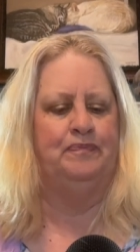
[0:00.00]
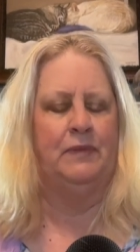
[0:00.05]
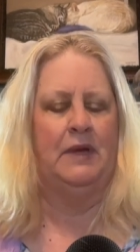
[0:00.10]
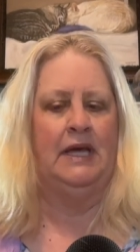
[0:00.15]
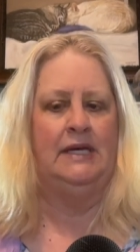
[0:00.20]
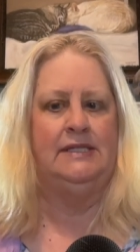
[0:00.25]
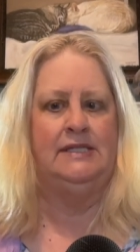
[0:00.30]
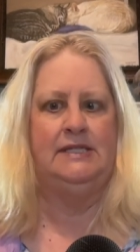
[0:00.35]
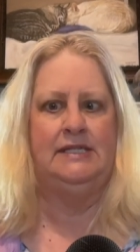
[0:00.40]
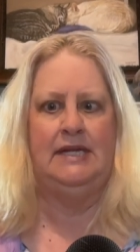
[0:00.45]

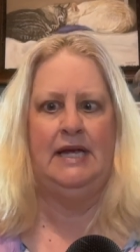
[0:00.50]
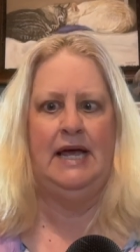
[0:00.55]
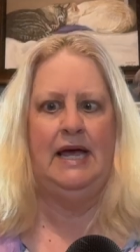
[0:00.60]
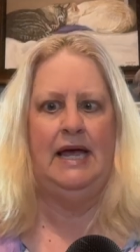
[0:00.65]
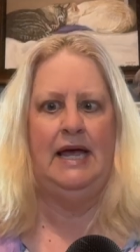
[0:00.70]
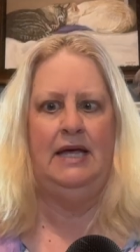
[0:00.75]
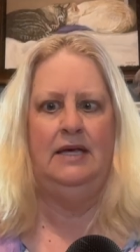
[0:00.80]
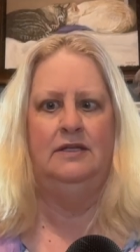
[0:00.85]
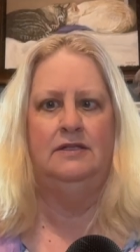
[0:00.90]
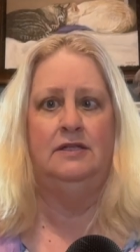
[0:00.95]
A
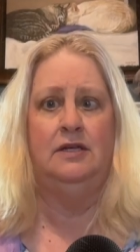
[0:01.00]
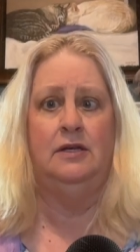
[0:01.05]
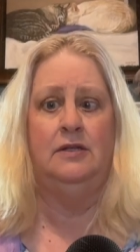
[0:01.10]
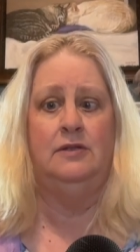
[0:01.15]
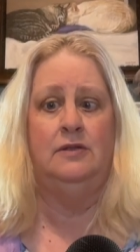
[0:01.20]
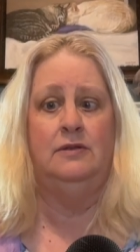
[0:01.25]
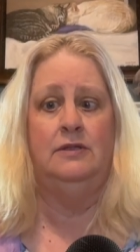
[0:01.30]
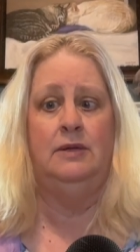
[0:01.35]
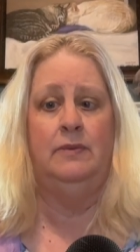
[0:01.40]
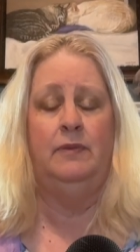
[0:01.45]
stang is
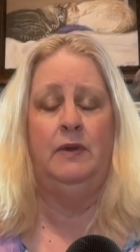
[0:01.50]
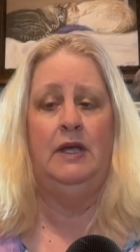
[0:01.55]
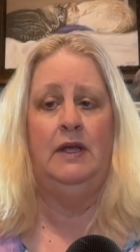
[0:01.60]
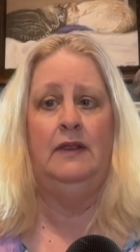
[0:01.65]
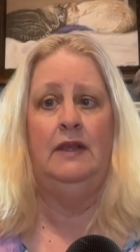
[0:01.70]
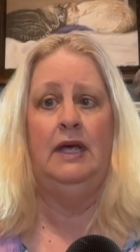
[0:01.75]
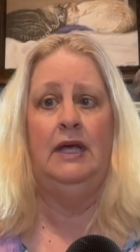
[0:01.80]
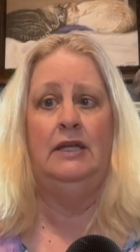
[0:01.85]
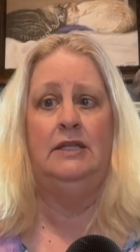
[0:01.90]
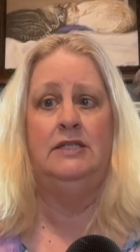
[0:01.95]
also something
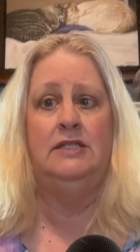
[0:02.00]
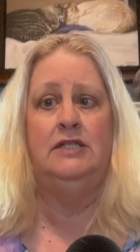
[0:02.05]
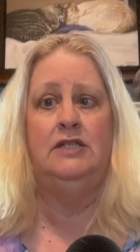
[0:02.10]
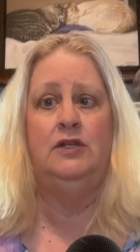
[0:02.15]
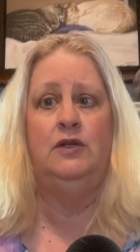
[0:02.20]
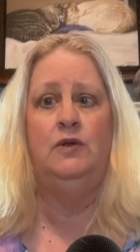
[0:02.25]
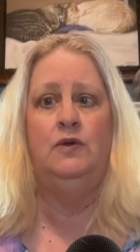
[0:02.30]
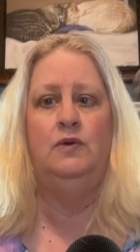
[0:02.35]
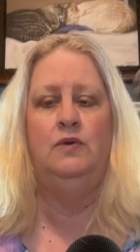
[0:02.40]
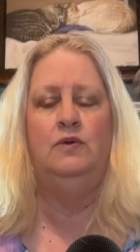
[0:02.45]
that's
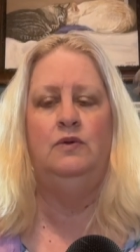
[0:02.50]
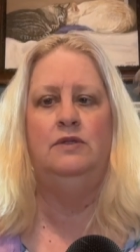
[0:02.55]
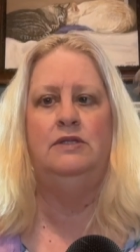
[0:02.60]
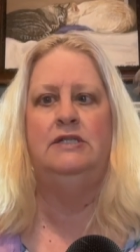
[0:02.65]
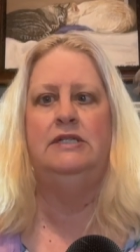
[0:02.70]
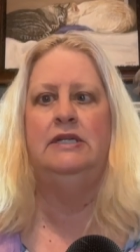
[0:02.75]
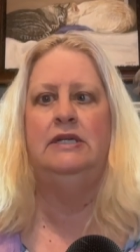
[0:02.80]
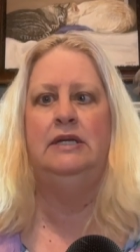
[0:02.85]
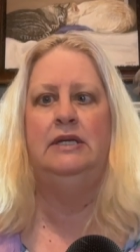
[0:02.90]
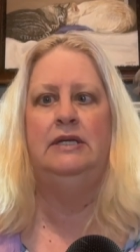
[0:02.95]

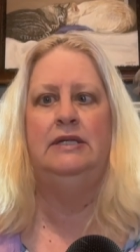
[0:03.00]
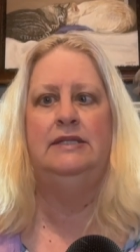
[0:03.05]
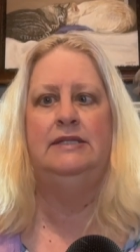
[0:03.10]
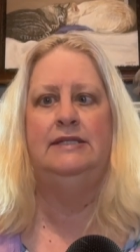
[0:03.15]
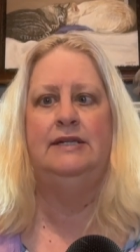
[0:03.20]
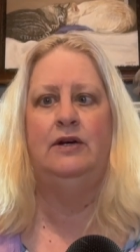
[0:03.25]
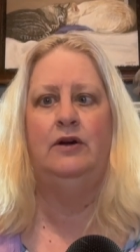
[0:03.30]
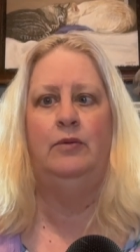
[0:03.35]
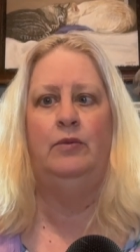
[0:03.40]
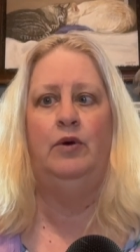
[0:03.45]
used in
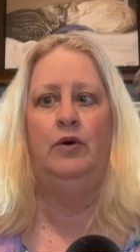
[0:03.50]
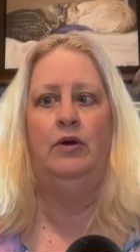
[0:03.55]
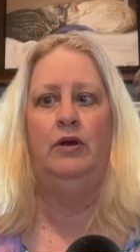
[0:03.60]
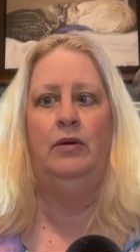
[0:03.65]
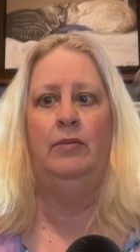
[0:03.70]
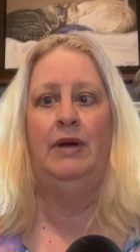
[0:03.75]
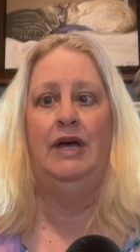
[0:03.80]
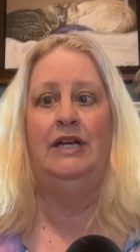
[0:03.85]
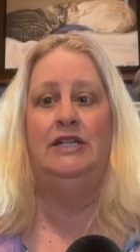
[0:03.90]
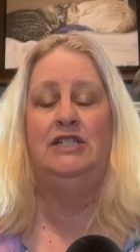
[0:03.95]
ceremonial
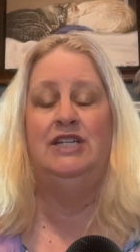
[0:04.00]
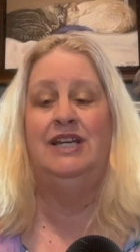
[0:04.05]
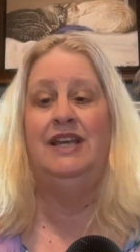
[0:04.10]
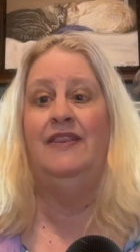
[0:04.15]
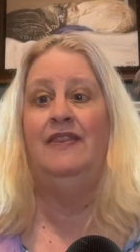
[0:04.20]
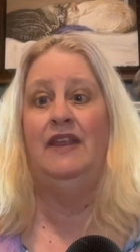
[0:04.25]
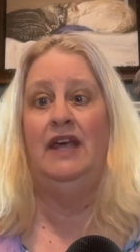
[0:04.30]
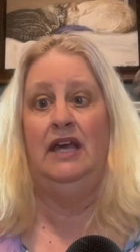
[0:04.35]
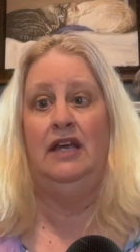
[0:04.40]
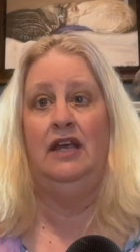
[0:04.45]
magic,
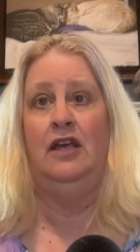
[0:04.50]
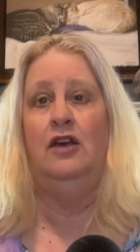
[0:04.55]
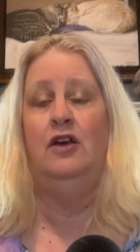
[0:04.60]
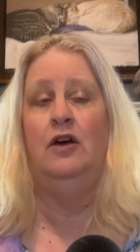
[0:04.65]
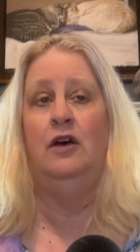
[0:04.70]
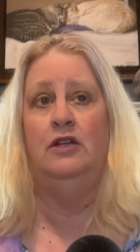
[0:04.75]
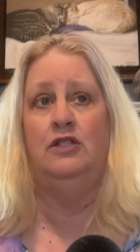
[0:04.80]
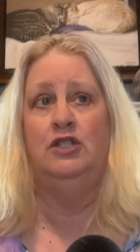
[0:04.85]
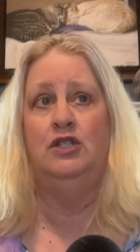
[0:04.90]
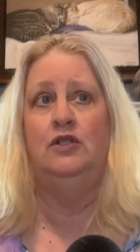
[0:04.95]
and that can
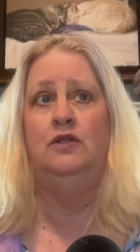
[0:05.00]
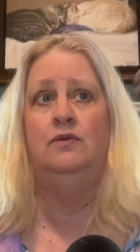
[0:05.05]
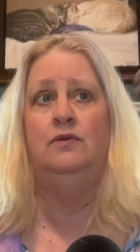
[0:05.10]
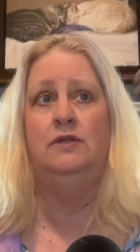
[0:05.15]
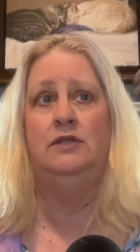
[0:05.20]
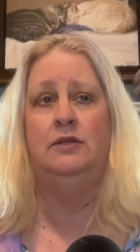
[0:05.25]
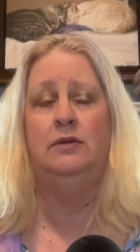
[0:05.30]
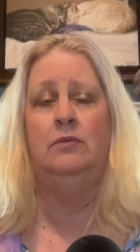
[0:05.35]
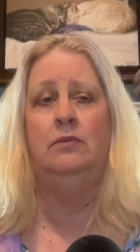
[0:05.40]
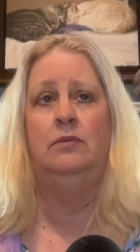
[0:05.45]
cost you
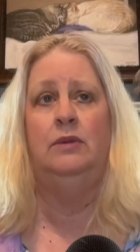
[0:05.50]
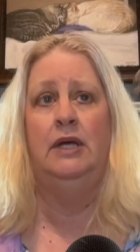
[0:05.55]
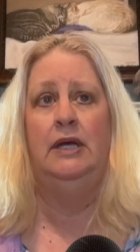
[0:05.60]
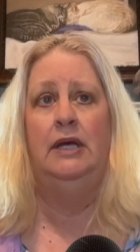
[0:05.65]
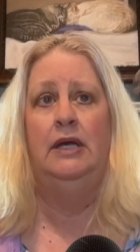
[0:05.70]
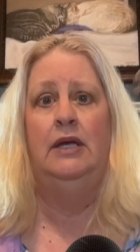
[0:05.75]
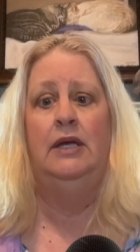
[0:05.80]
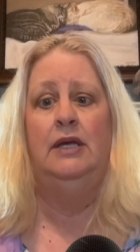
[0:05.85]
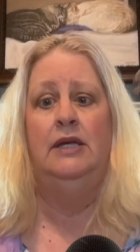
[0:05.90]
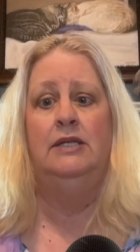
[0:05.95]

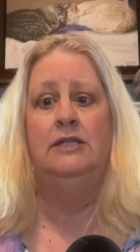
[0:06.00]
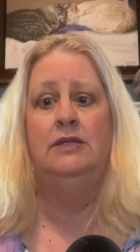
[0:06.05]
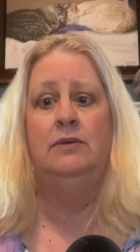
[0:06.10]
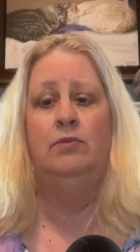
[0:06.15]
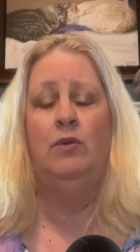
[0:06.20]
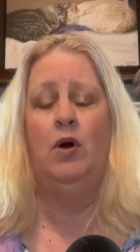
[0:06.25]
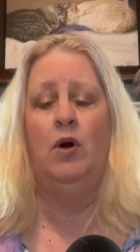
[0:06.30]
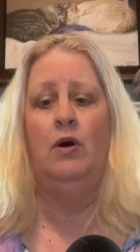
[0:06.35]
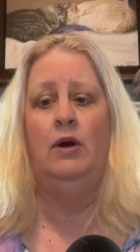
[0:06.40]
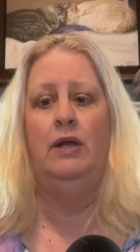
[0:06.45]
some
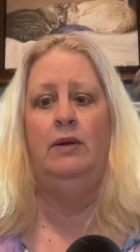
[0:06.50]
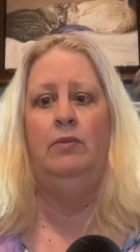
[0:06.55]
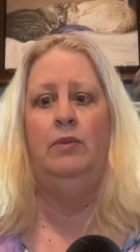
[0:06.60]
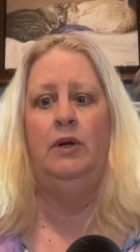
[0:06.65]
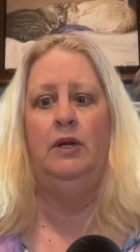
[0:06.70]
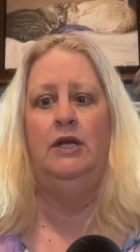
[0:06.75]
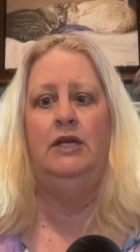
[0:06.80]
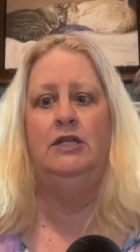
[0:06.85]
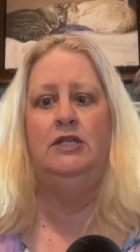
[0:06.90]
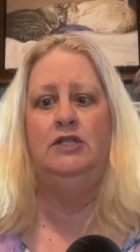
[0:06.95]
hardy
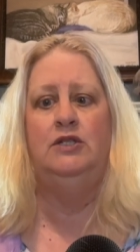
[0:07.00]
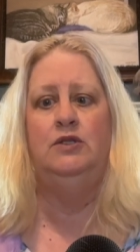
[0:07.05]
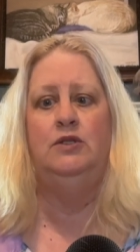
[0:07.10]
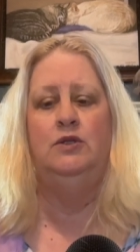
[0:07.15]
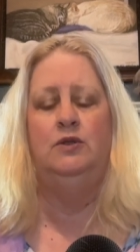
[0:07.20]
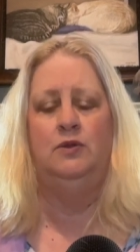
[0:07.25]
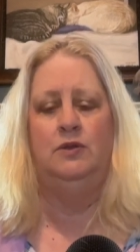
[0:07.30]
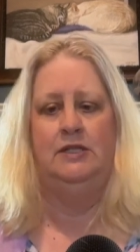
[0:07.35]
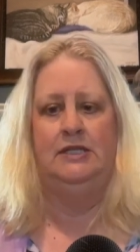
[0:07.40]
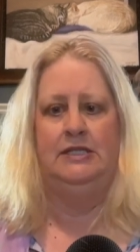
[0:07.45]
money
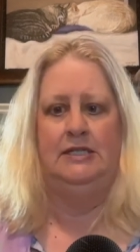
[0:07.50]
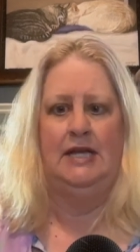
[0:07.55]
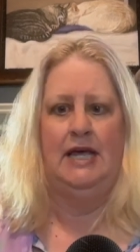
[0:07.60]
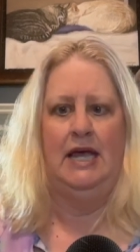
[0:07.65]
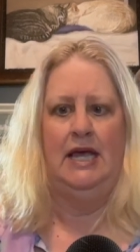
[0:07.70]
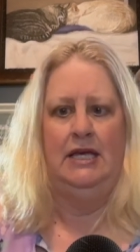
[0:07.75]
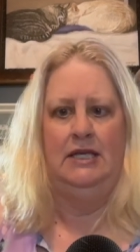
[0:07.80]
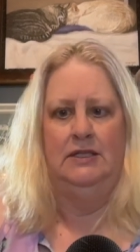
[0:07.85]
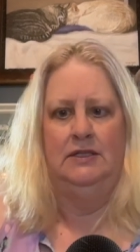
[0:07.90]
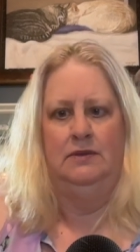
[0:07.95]
too. A
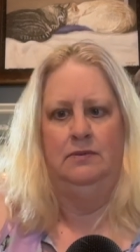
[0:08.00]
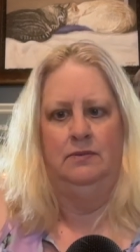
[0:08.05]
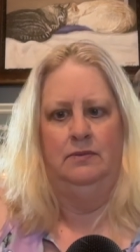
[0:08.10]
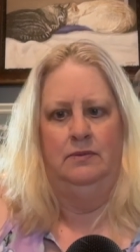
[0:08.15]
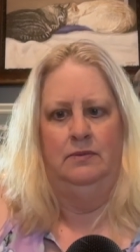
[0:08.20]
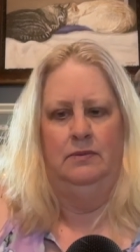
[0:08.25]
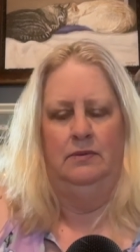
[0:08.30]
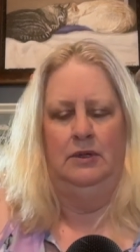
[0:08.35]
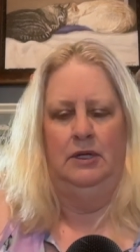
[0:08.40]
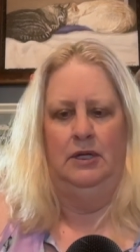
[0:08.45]
stang is a
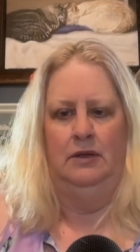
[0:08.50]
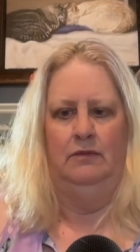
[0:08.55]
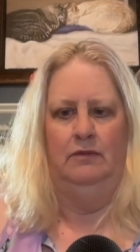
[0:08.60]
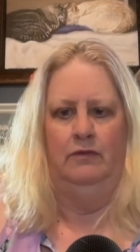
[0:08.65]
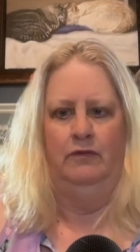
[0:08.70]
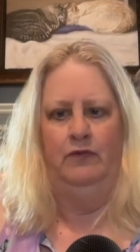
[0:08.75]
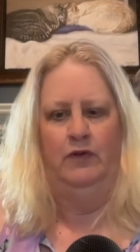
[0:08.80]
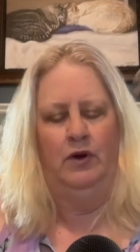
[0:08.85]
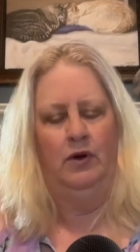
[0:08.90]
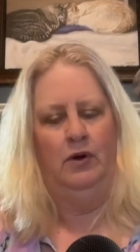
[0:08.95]

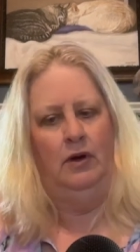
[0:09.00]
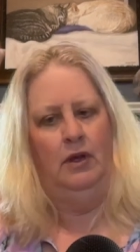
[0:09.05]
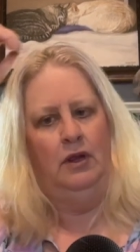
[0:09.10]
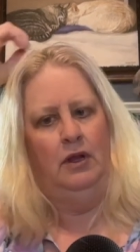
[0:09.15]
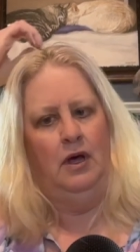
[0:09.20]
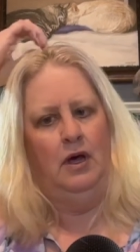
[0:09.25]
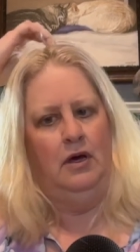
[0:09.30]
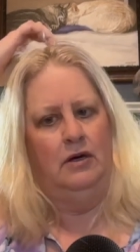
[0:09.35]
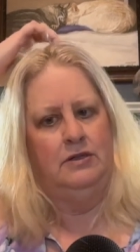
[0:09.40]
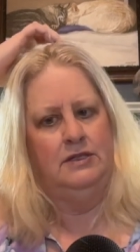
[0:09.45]
very
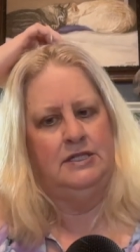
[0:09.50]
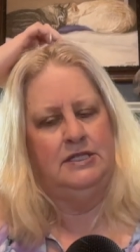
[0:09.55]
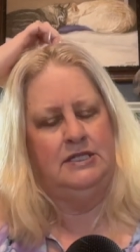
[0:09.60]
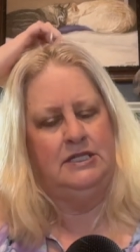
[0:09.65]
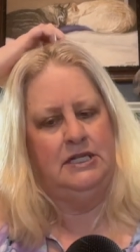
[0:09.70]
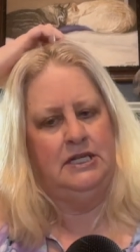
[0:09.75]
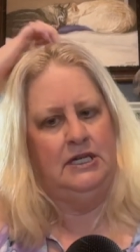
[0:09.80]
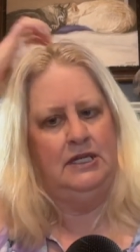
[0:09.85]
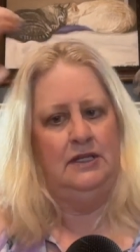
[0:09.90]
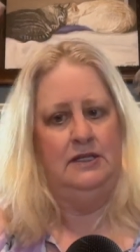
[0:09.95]
long
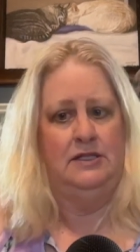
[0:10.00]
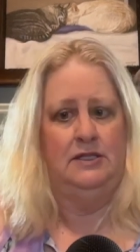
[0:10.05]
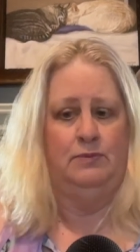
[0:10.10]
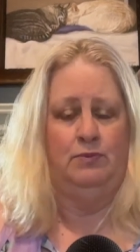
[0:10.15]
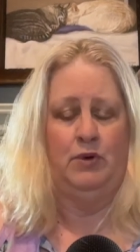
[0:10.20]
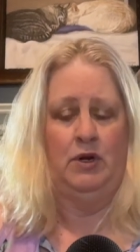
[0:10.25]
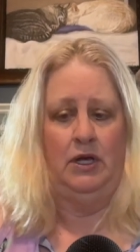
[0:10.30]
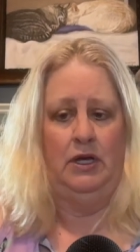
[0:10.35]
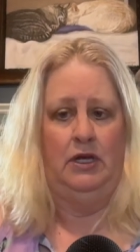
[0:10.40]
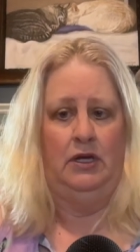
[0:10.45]
stick that's
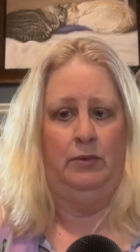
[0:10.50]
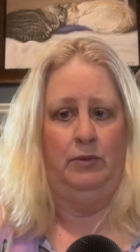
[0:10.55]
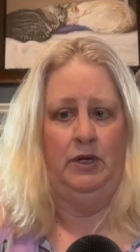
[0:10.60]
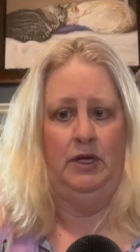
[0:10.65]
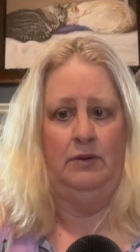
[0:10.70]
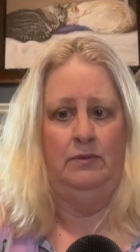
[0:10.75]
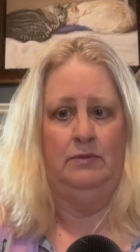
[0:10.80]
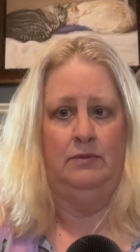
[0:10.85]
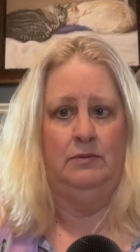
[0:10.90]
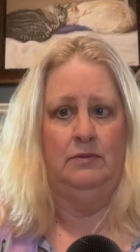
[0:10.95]
probably going to
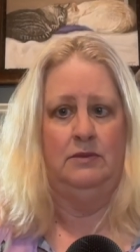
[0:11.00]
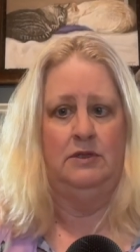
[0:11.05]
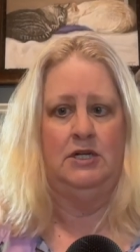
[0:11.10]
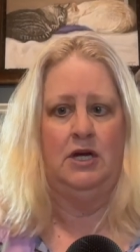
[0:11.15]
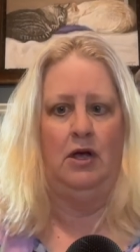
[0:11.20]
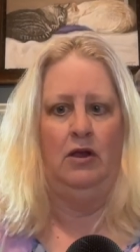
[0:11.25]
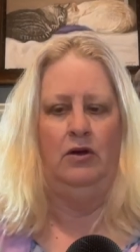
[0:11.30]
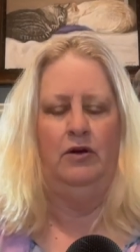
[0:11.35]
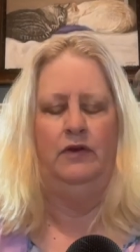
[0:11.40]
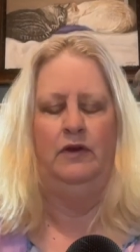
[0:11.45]
be
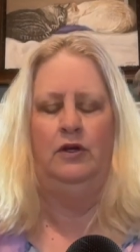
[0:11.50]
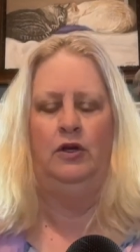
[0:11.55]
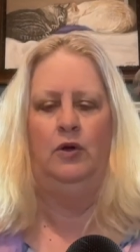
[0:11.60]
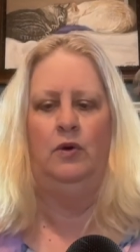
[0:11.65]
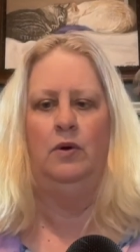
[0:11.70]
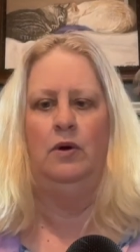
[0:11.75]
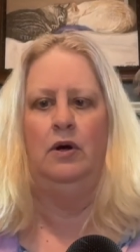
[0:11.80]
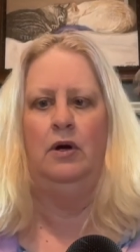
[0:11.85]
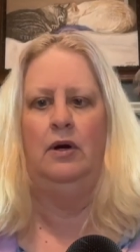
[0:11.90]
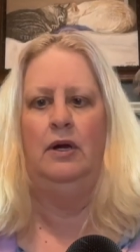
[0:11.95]
taller than you
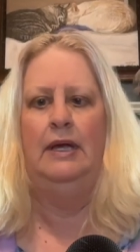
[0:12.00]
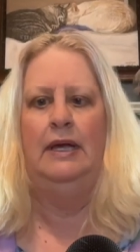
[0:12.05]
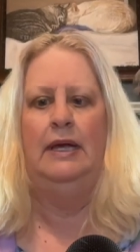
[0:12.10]
are.